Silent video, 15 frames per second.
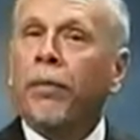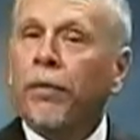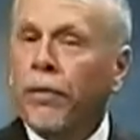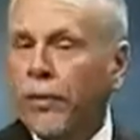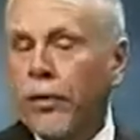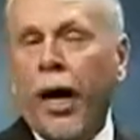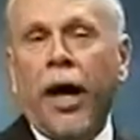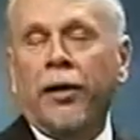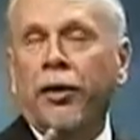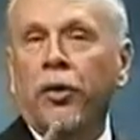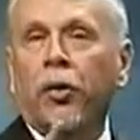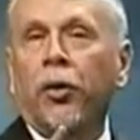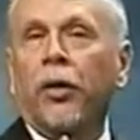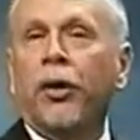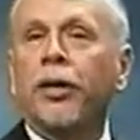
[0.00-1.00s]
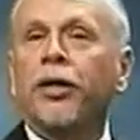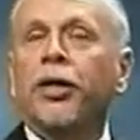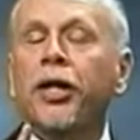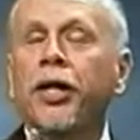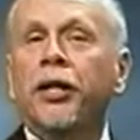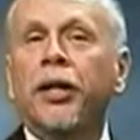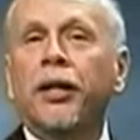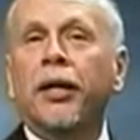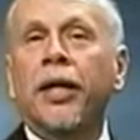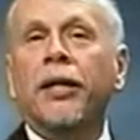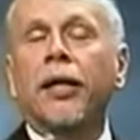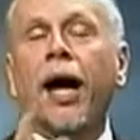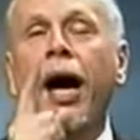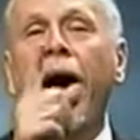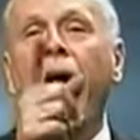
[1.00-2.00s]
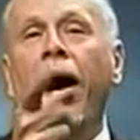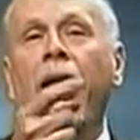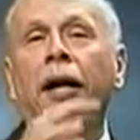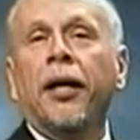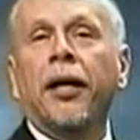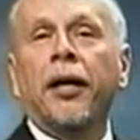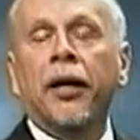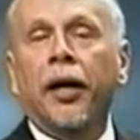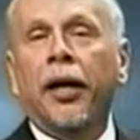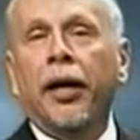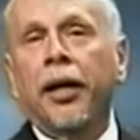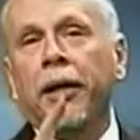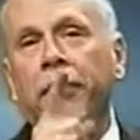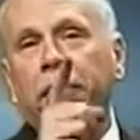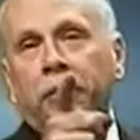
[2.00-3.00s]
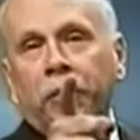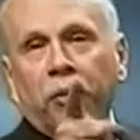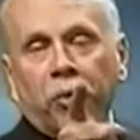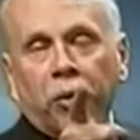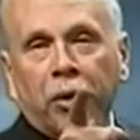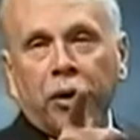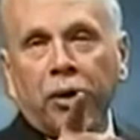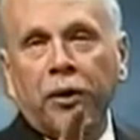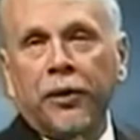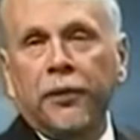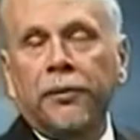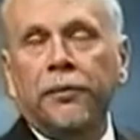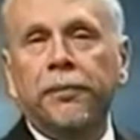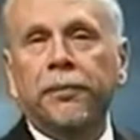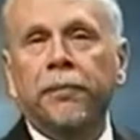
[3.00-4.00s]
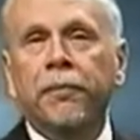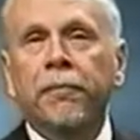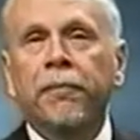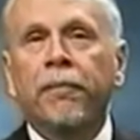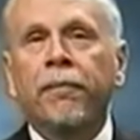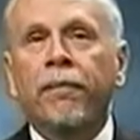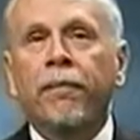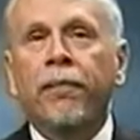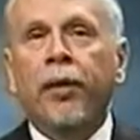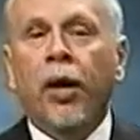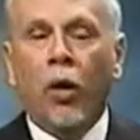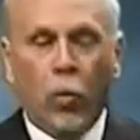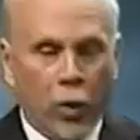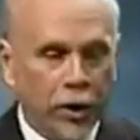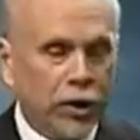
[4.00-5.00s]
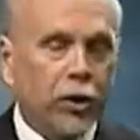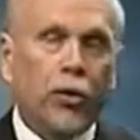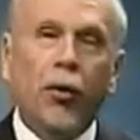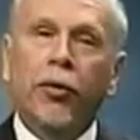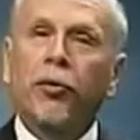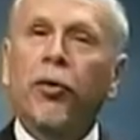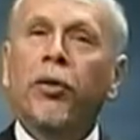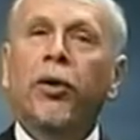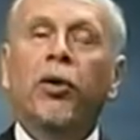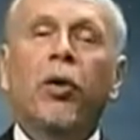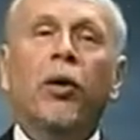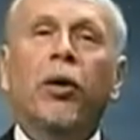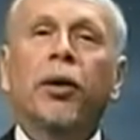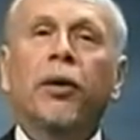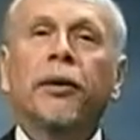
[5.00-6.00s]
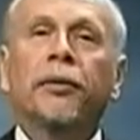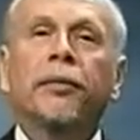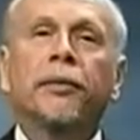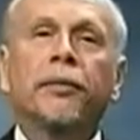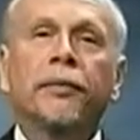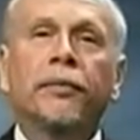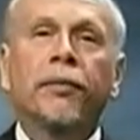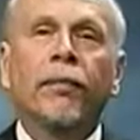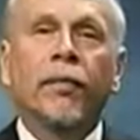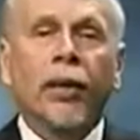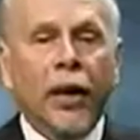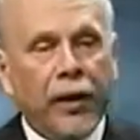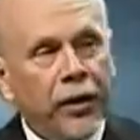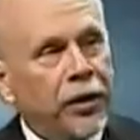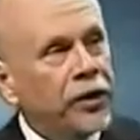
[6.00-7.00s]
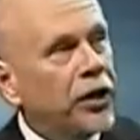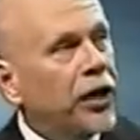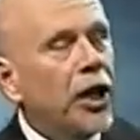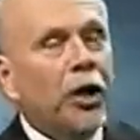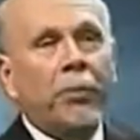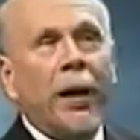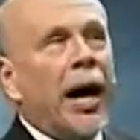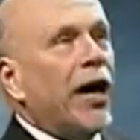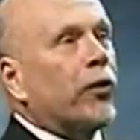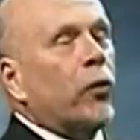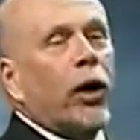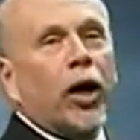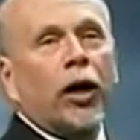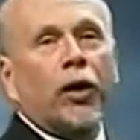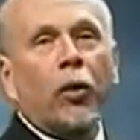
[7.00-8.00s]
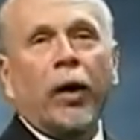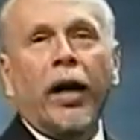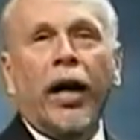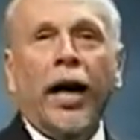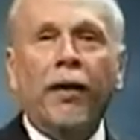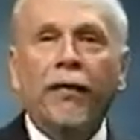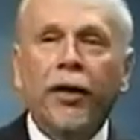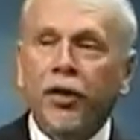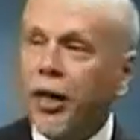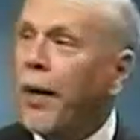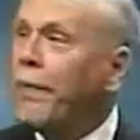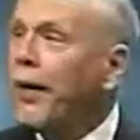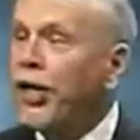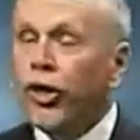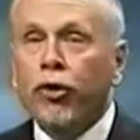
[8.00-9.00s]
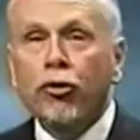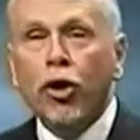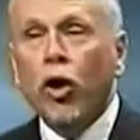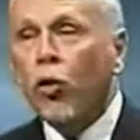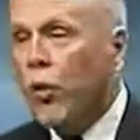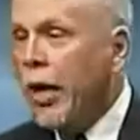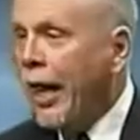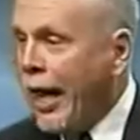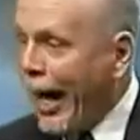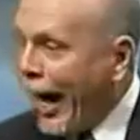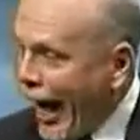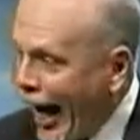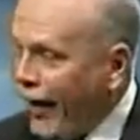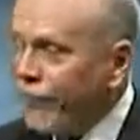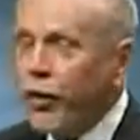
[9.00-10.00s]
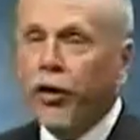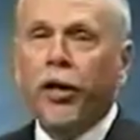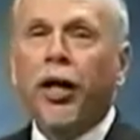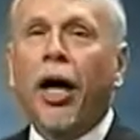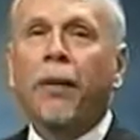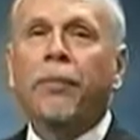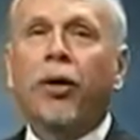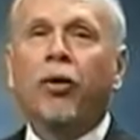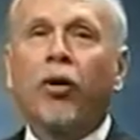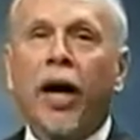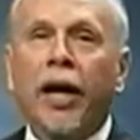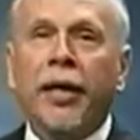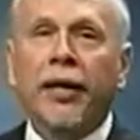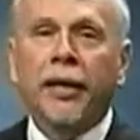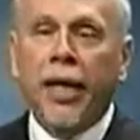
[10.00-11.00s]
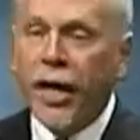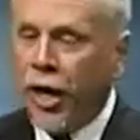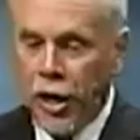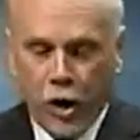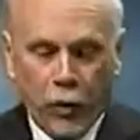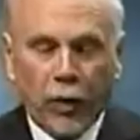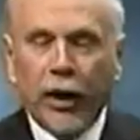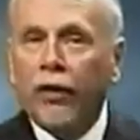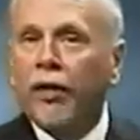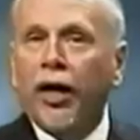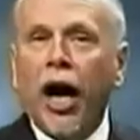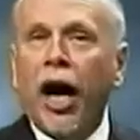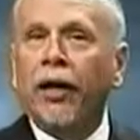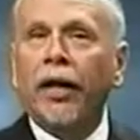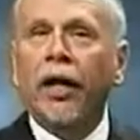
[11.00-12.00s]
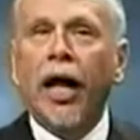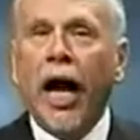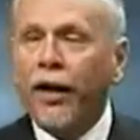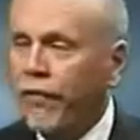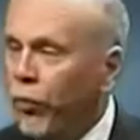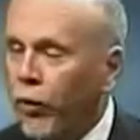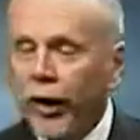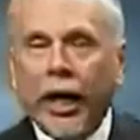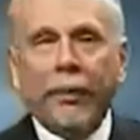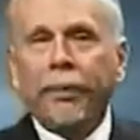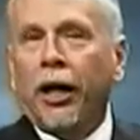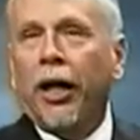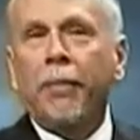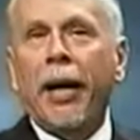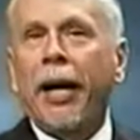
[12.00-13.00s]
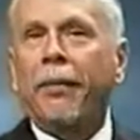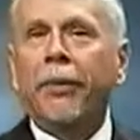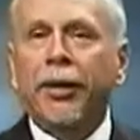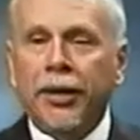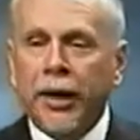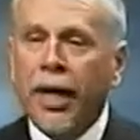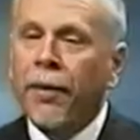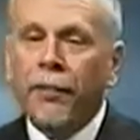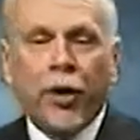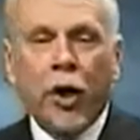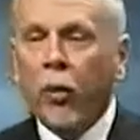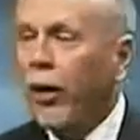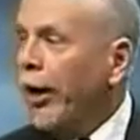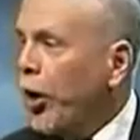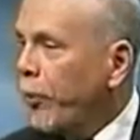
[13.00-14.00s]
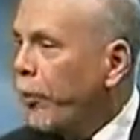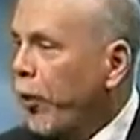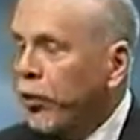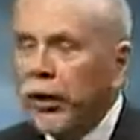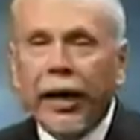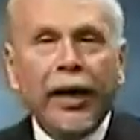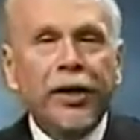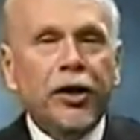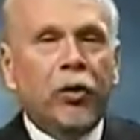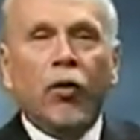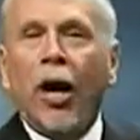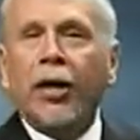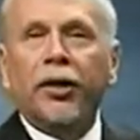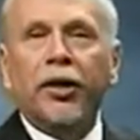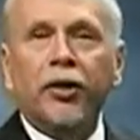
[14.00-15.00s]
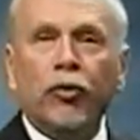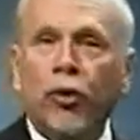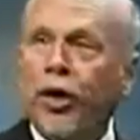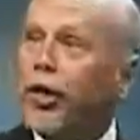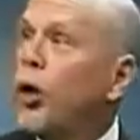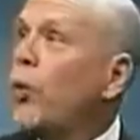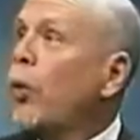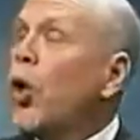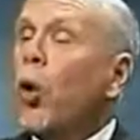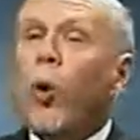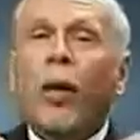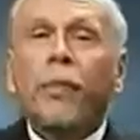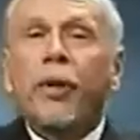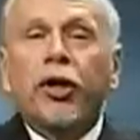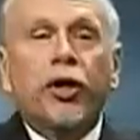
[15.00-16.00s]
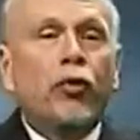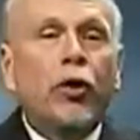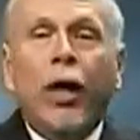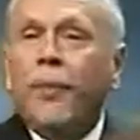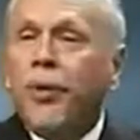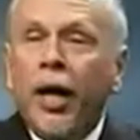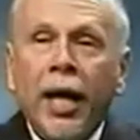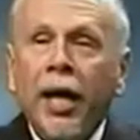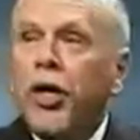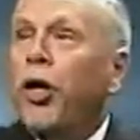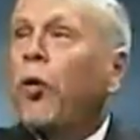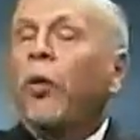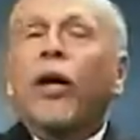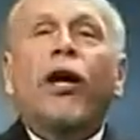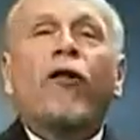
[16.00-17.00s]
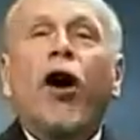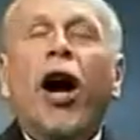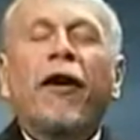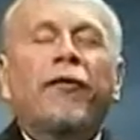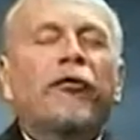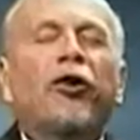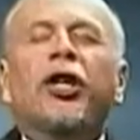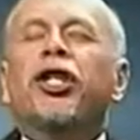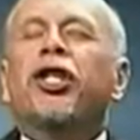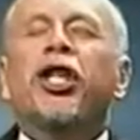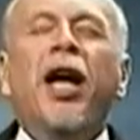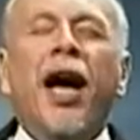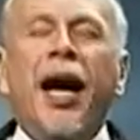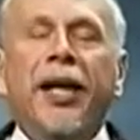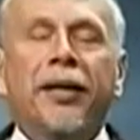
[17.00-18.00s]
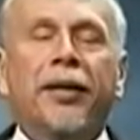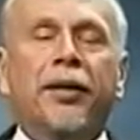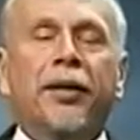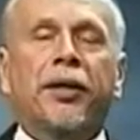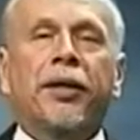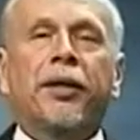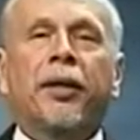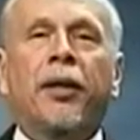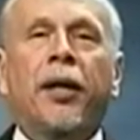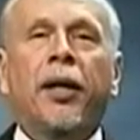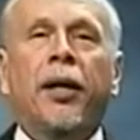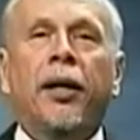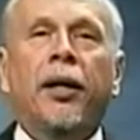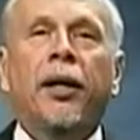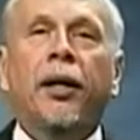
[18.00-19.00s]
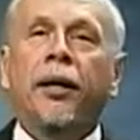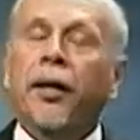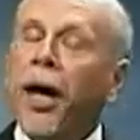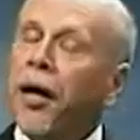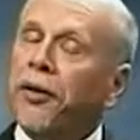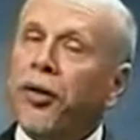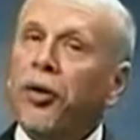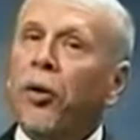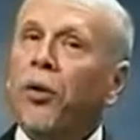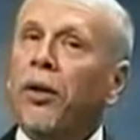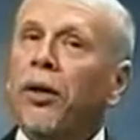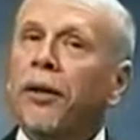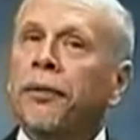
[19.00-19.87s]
Not the door. Jesus says, I am the door. Once you go through the door, there's another pathway on the way to heaven. There's some things you do after you come to Christ. You will live a godly life. You will keep the commandments. You will help old ladies across the street. You will go on mission trips. You will give offerings. Yes, not the door.